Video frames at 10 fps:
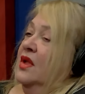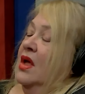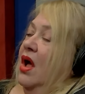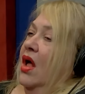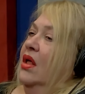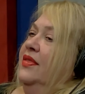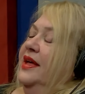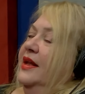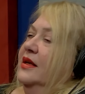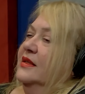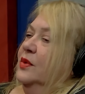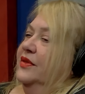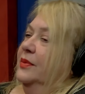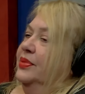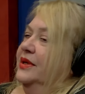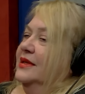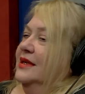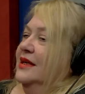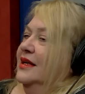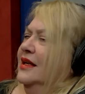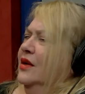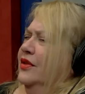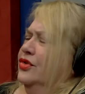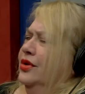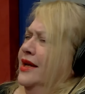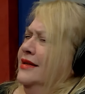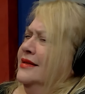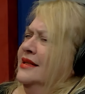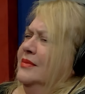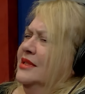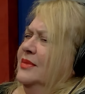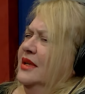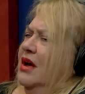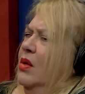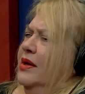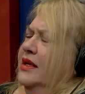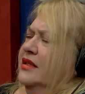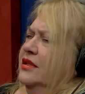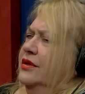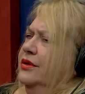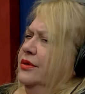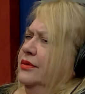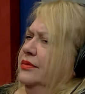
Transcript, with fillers: All that is with it, but you know, the trend seems to be going to